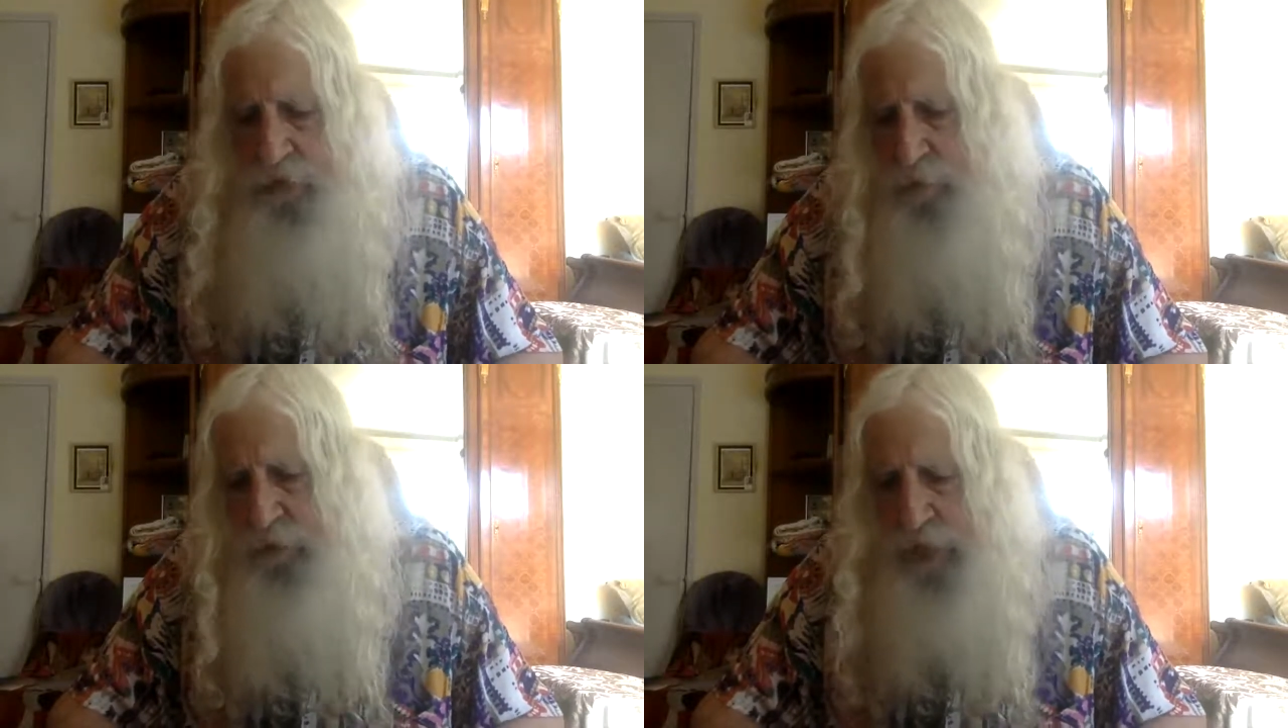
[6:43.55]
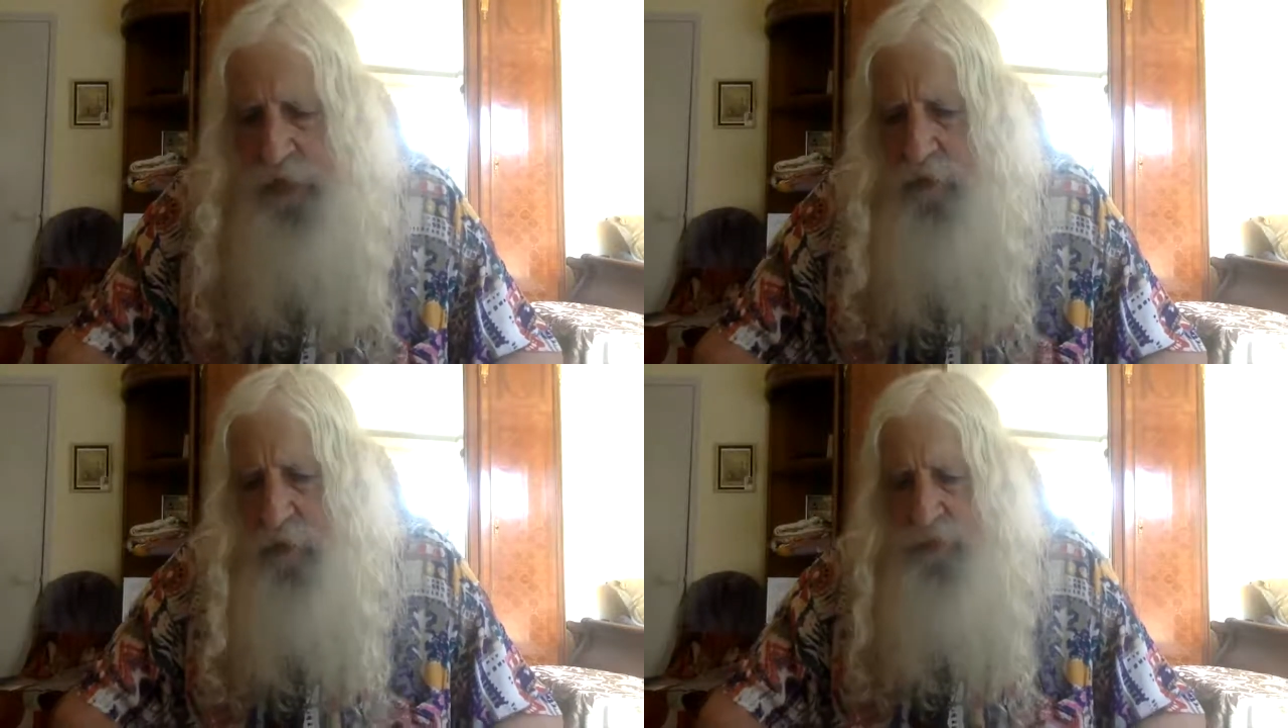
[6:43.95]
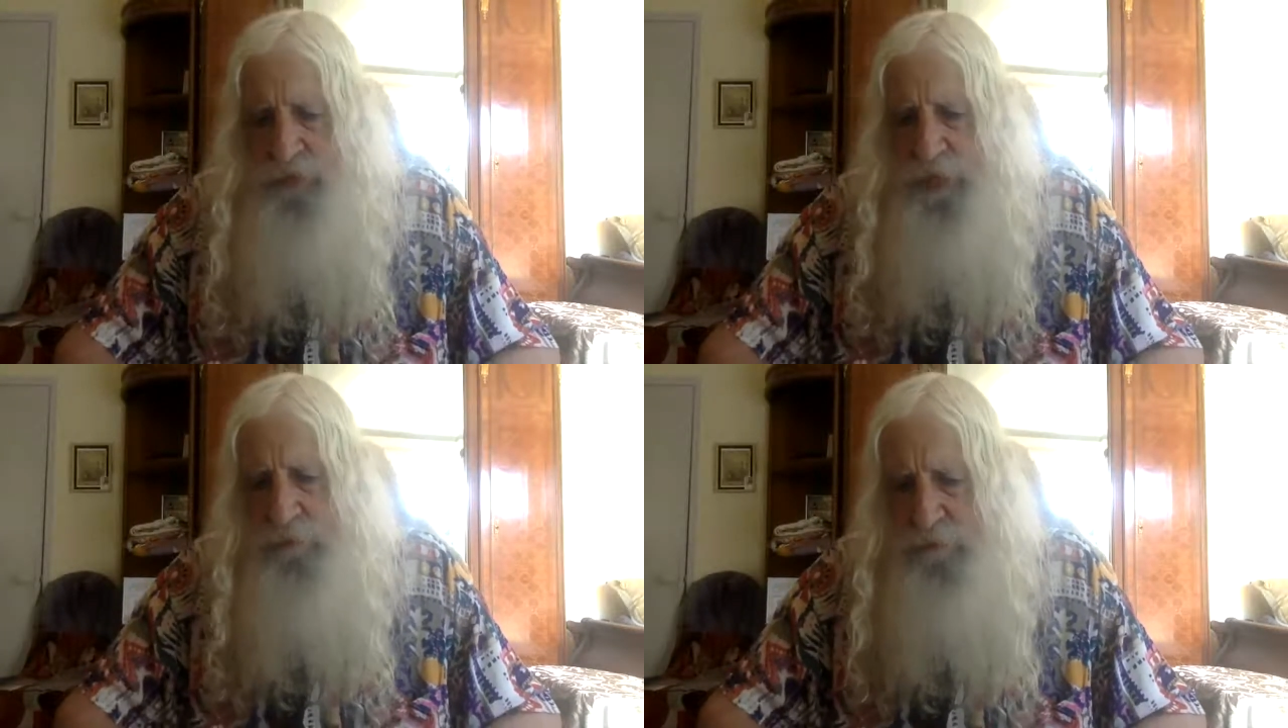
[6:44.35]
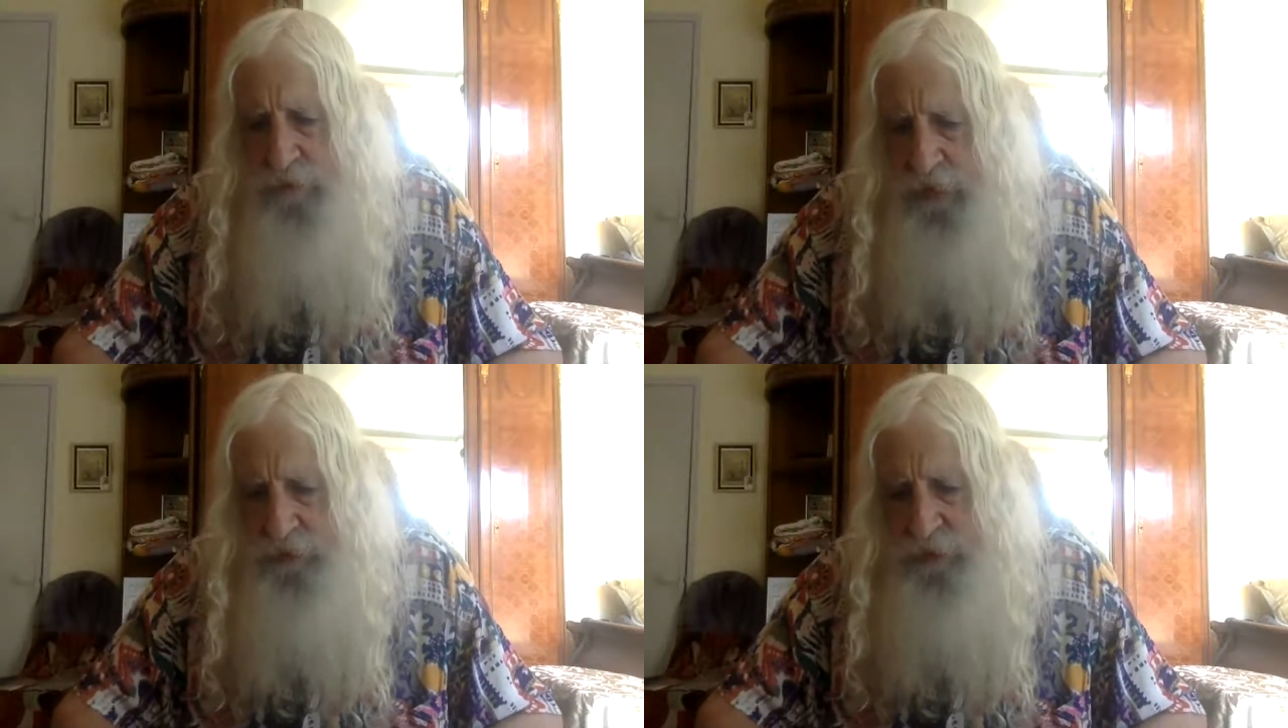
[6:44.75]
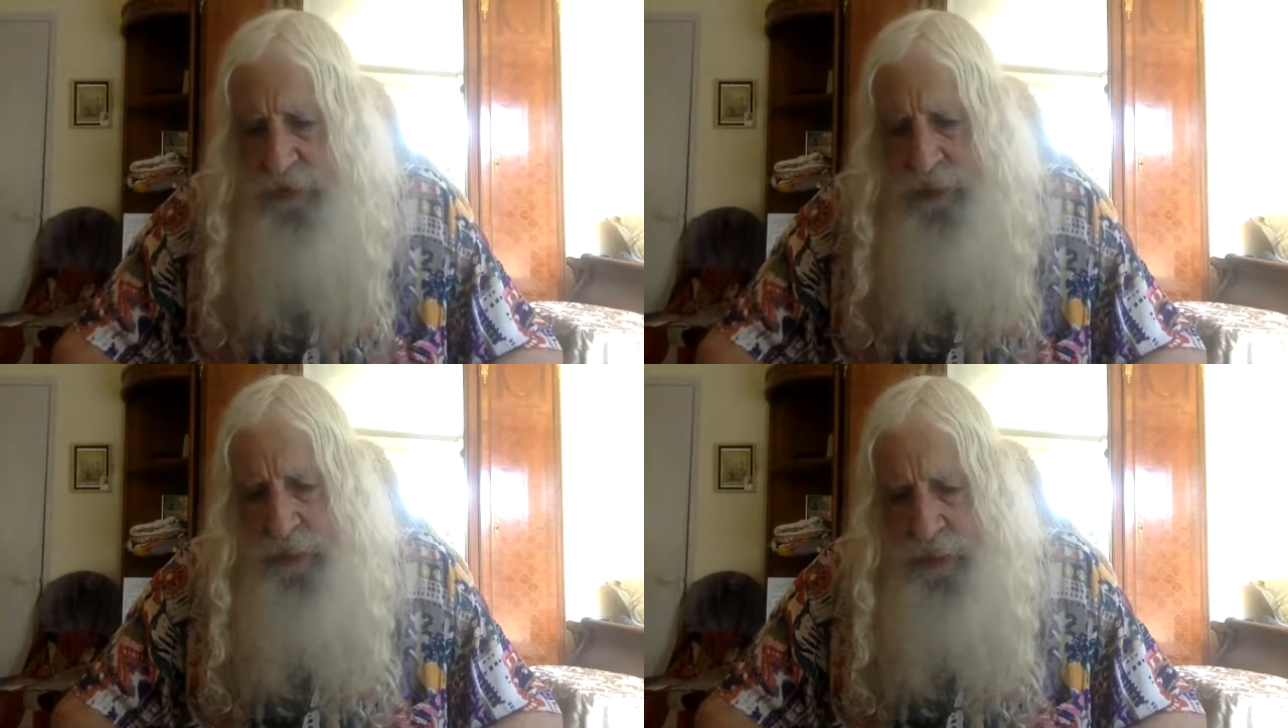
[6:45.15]
the black hole separates
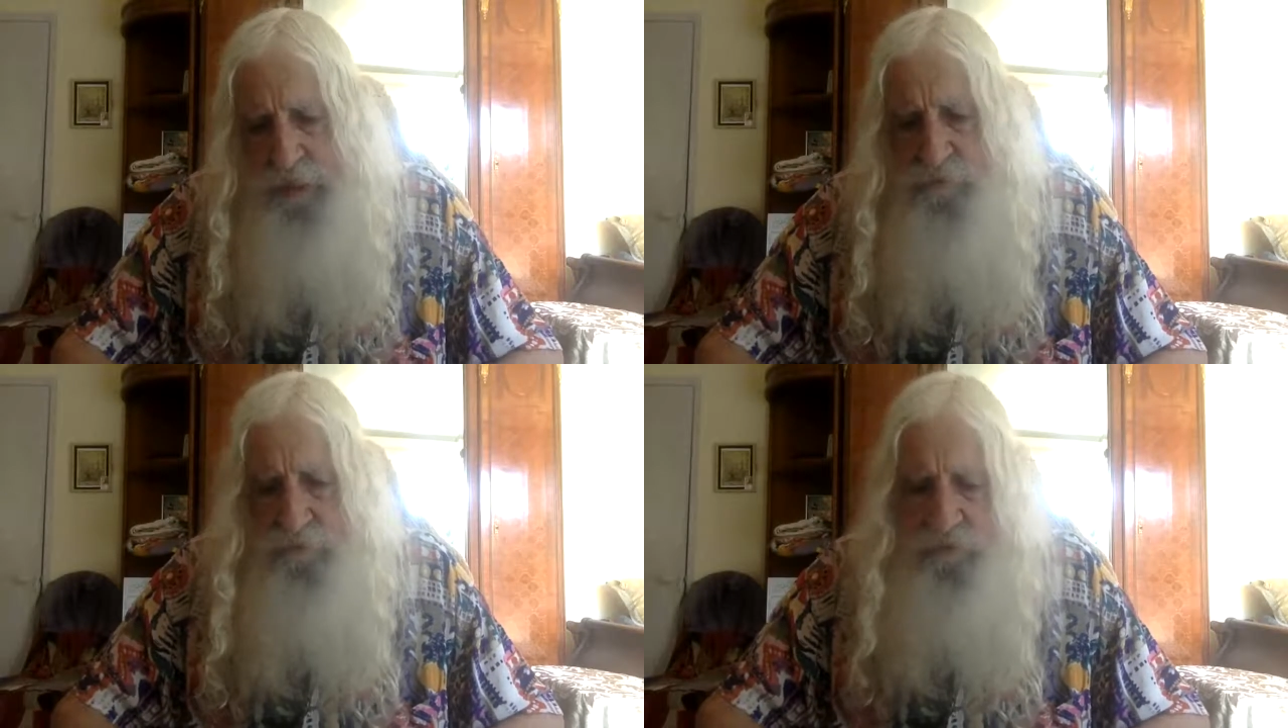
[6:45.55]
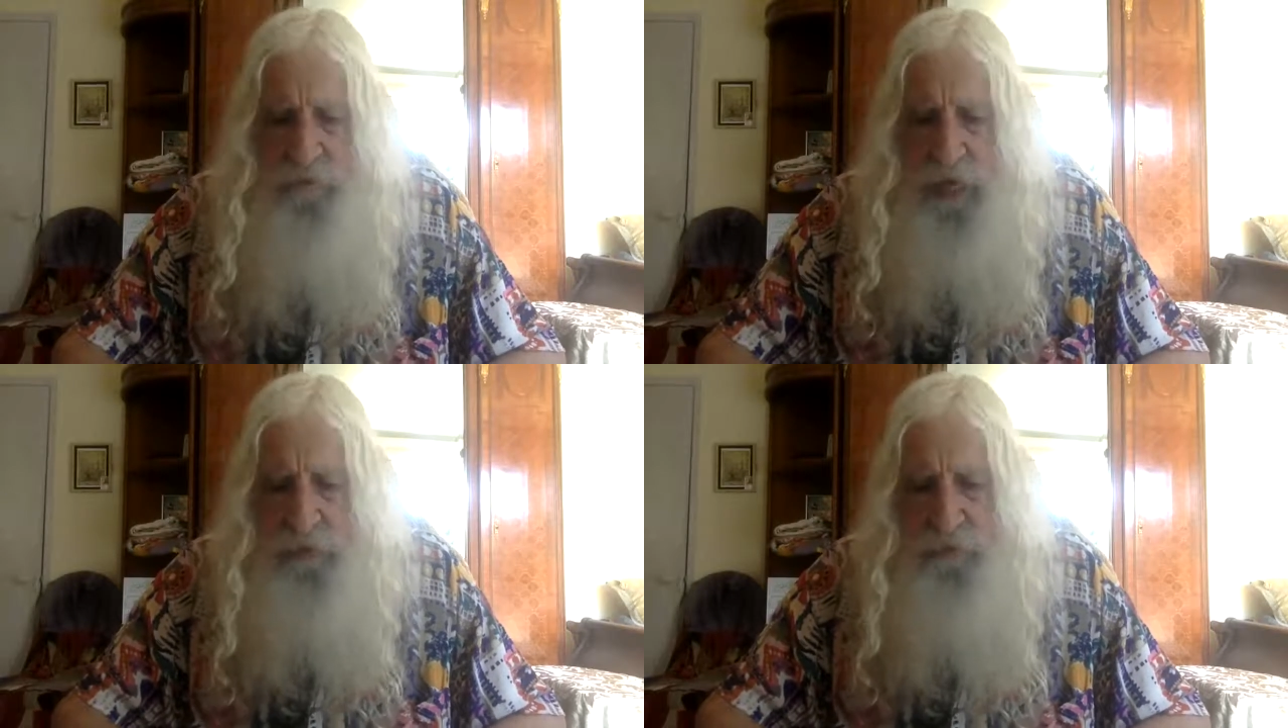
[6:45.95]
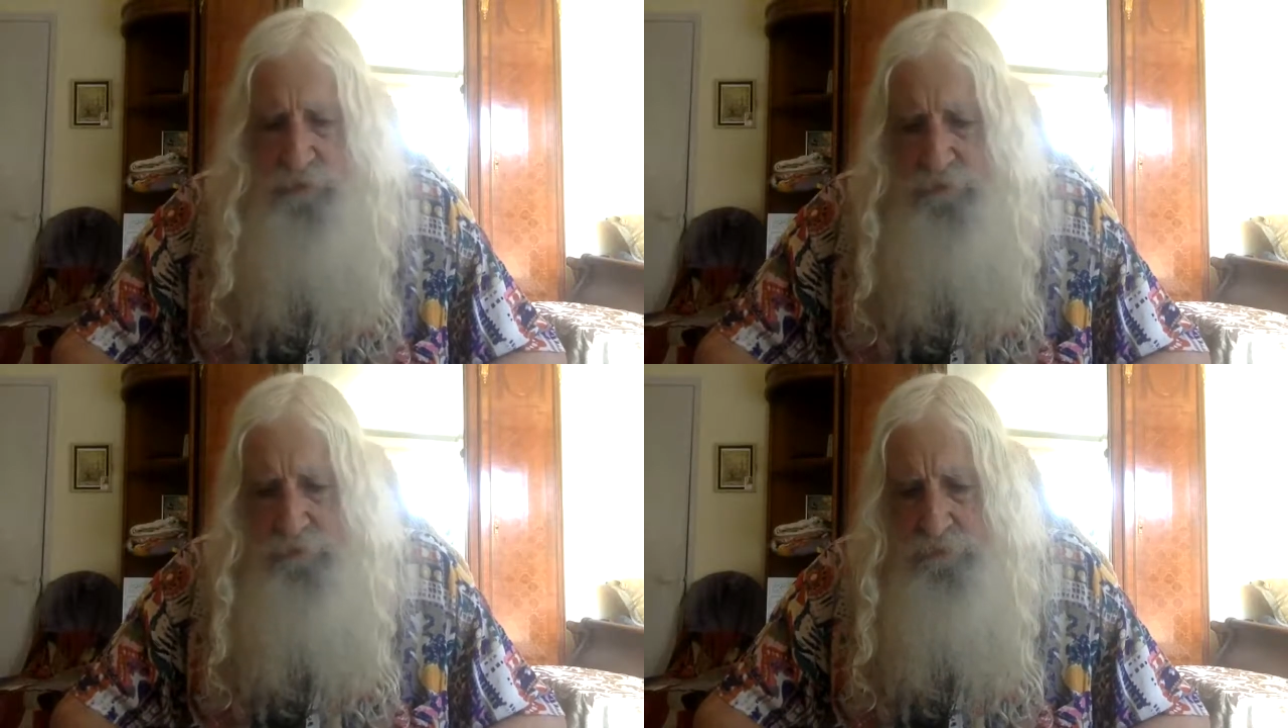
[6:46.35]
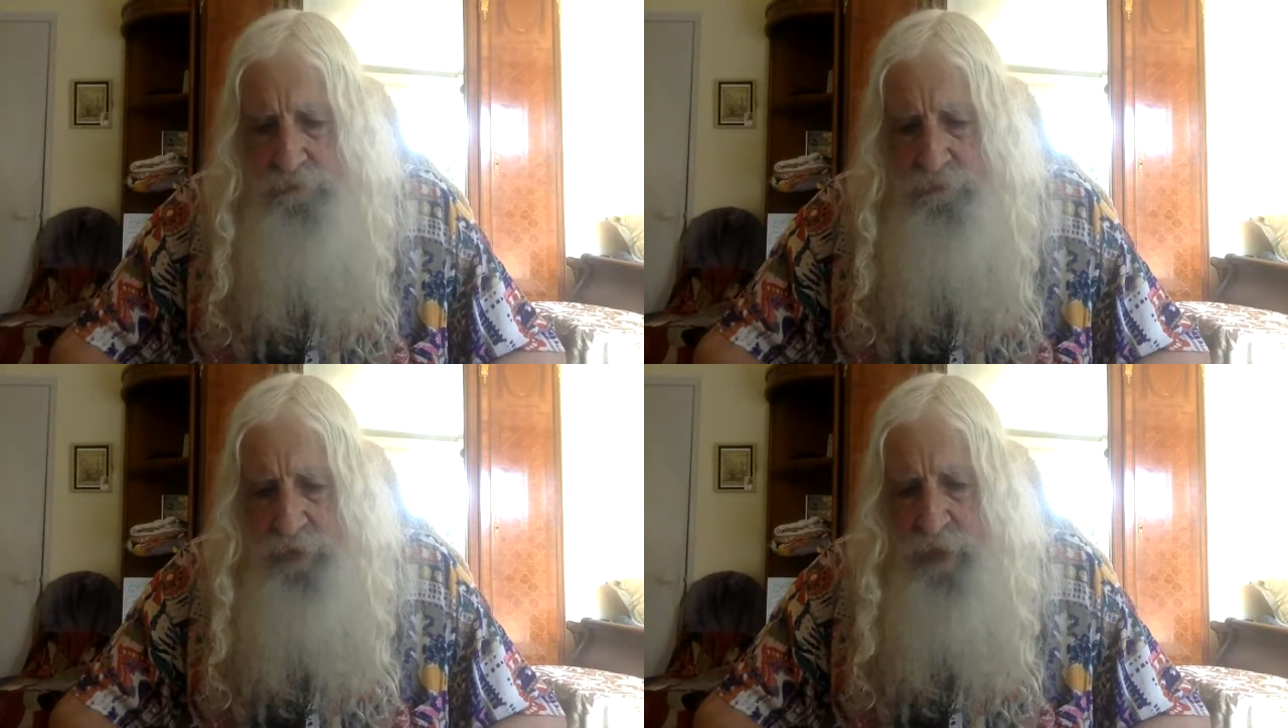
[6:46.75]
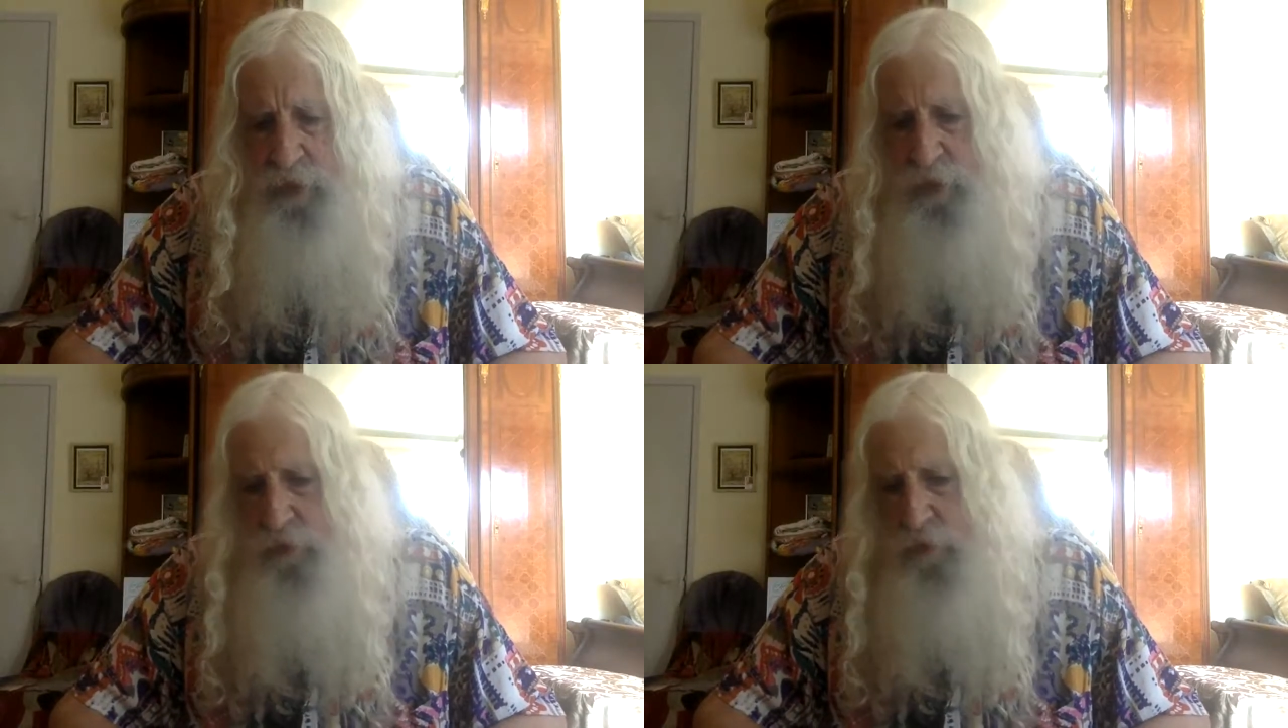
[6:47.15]
in from out. The